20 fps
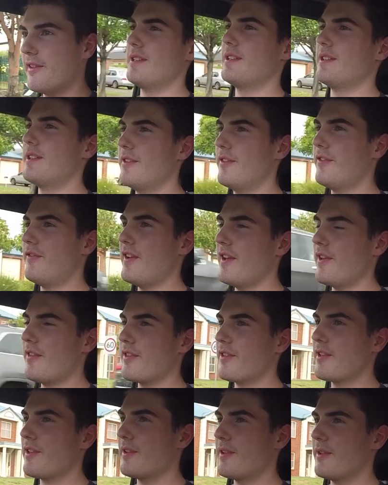The
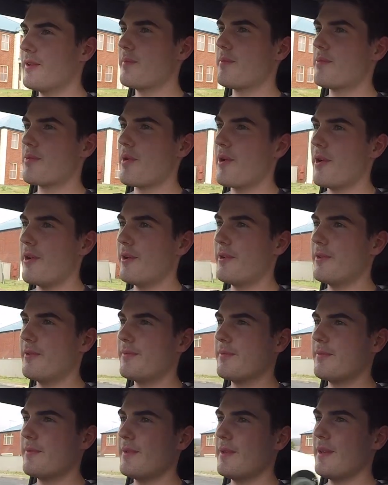fifth pro
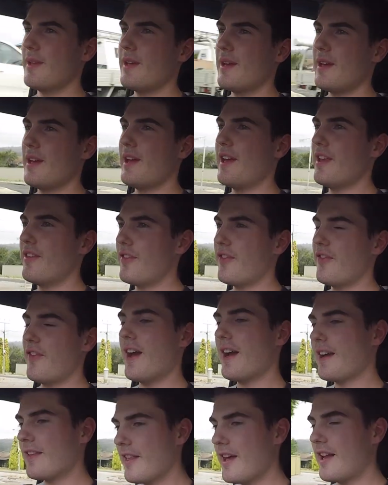is the
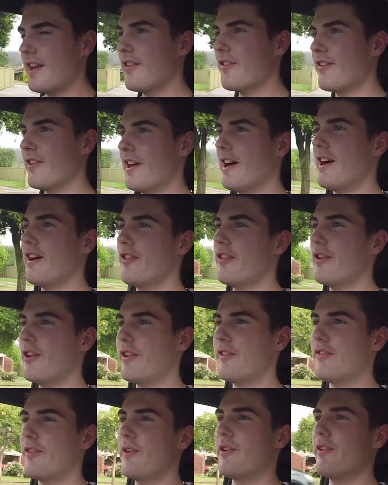fact that it's an
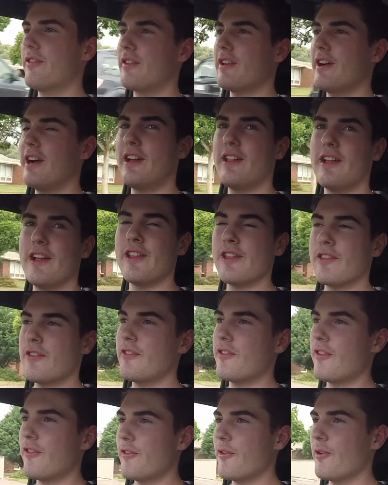R34 Skyline.
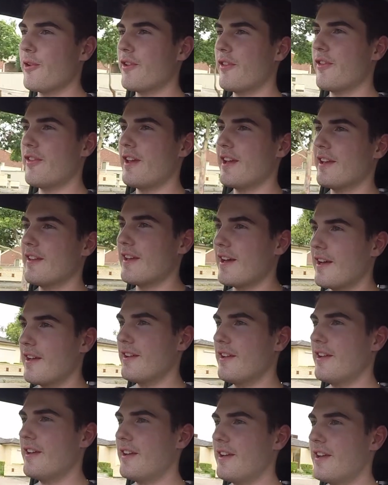It's the sort of thing that,
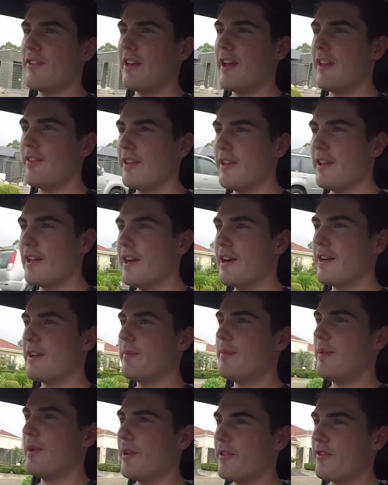as a
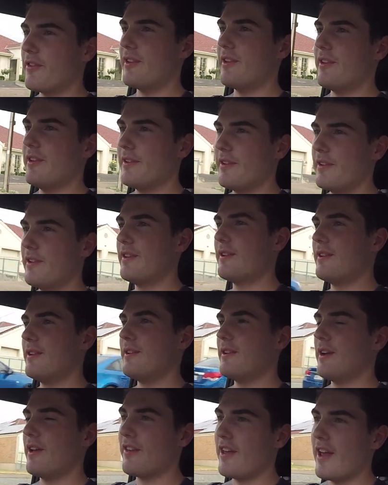younger person,
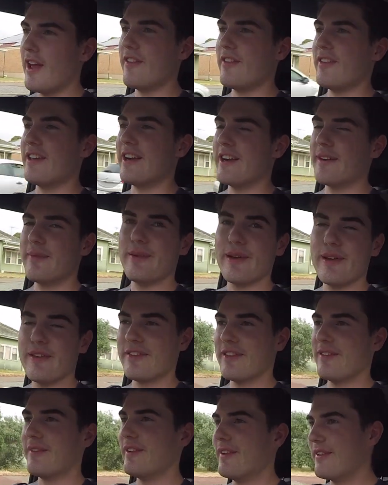I
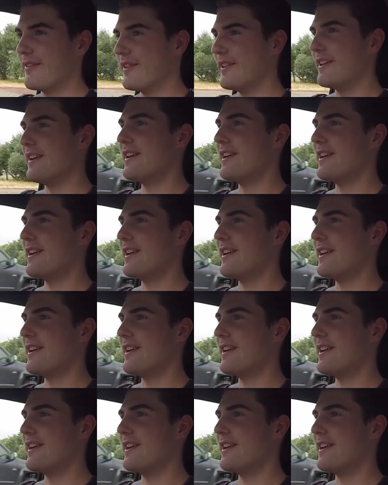mean not really a